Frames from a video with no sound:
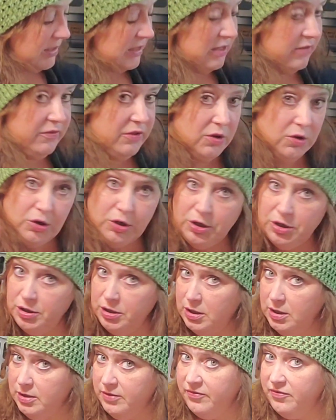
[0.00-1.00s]
piece of
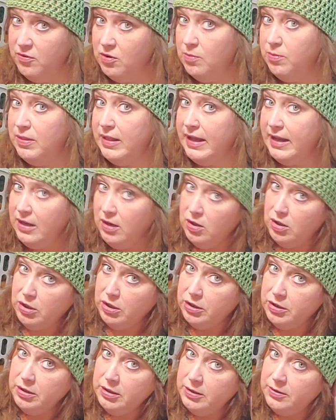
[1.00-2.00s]
yarn, 4-ply
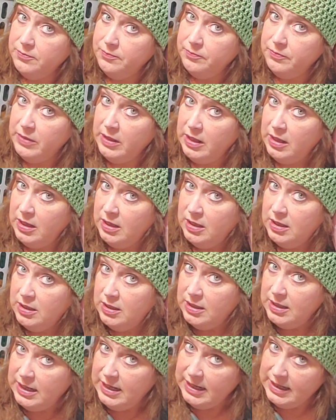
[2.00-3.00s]
yarn.
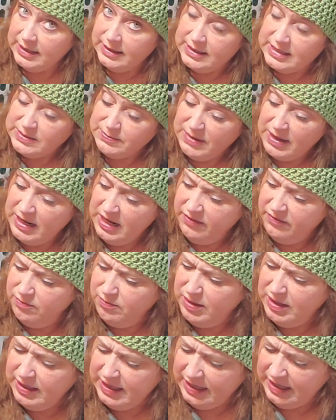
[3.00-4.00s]
And this might
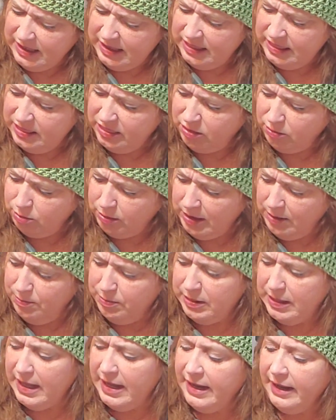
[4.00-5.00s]
even be like a
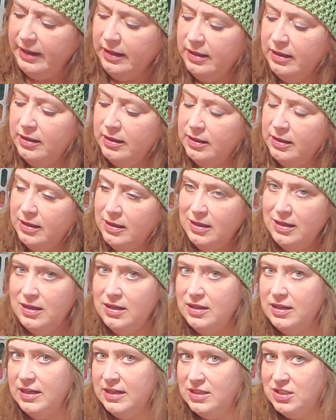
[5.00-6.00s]
3-ply.
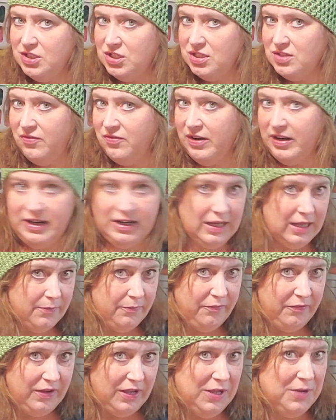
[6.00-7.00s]
It's just very
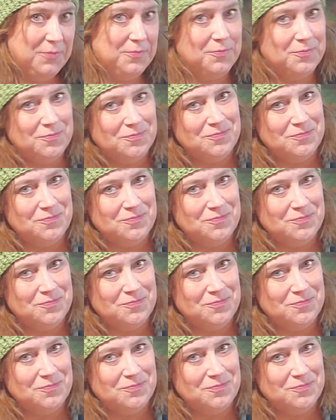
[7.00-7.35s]
comfy.